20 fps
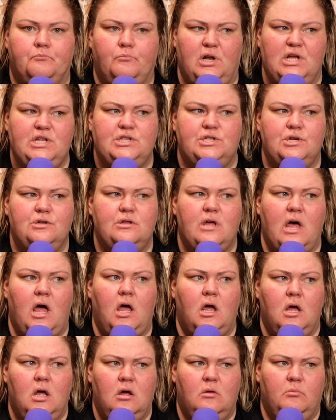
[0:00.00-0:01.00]
Please do
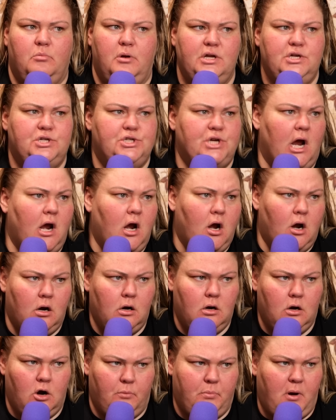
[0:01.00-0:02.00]
that. Please
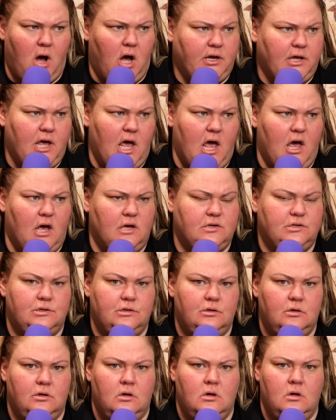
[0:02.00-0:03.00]
share our
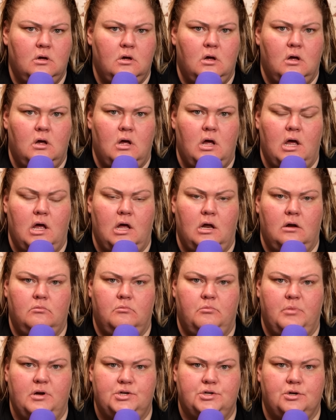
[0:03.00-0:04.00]
podcast
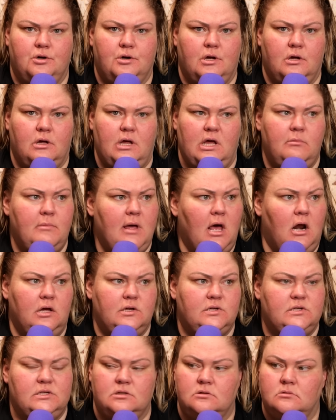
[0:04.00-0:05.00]
and be sure to email
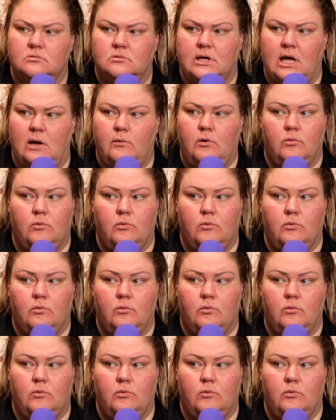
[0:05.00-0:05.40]
us. Okay.